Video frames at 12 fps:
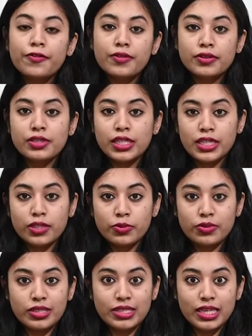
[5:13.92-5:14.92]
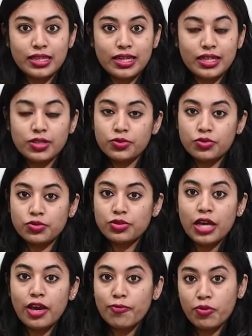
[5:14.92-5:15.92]
first thing you will say that you
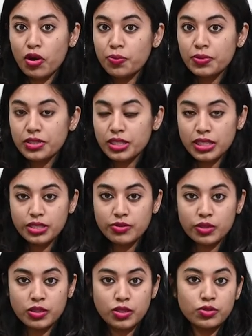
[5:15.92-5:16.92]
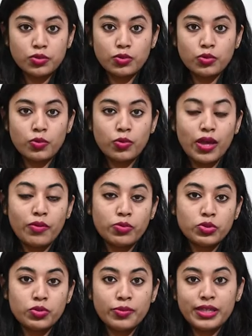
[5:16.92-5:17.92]
don't have properties with you where
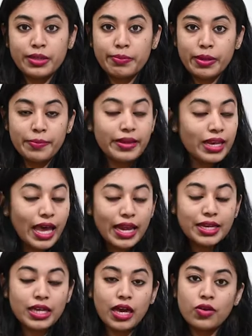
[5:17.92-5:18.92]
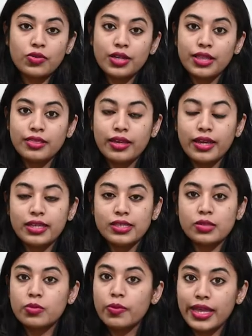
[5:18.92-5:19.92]
would you make the baby lie down and
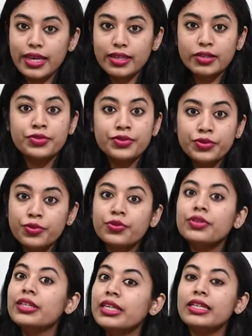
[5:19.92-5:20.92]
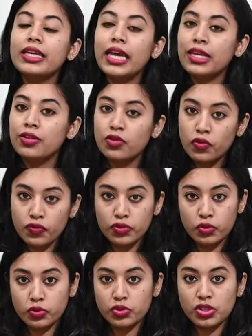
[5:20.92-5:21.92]
things well you don't need any of
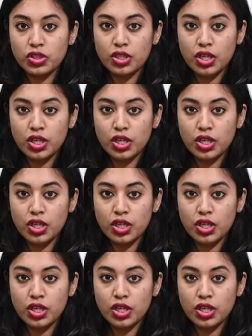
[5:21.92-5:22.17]
those